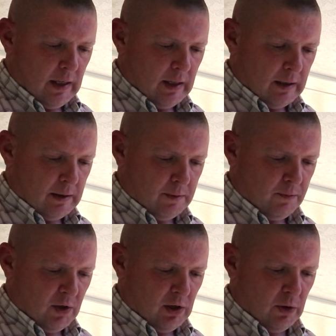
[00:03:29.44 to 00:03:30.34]

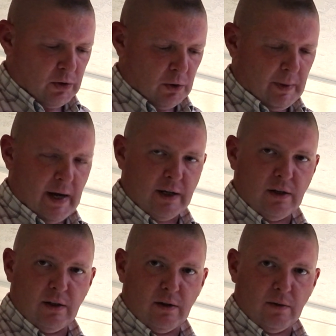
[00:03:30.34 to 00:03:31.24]
The closer back
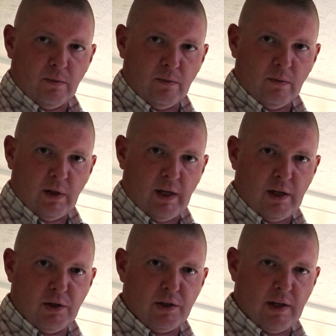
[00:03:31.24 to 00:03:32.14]
to the
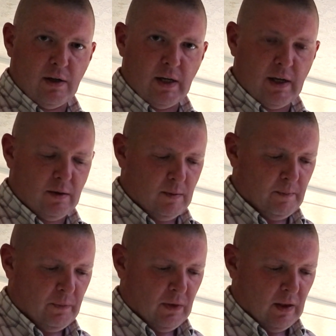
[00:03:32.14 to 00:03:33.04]
hinge that you get,
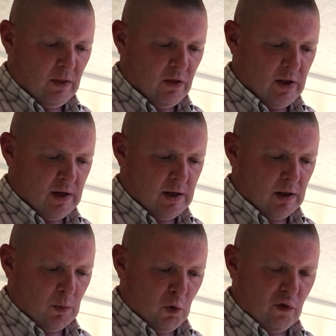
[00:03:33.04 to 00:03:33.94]

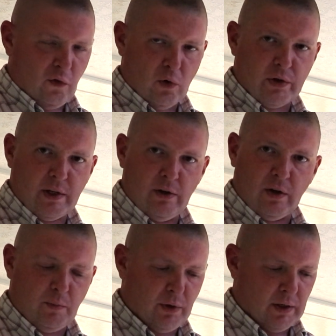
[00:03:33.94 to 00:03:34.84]
the more force that you
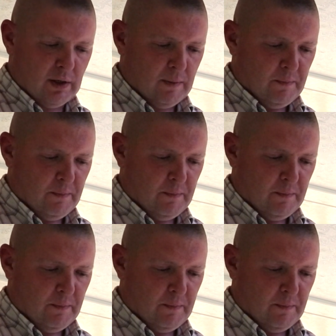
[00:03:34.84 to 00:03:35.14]
can put,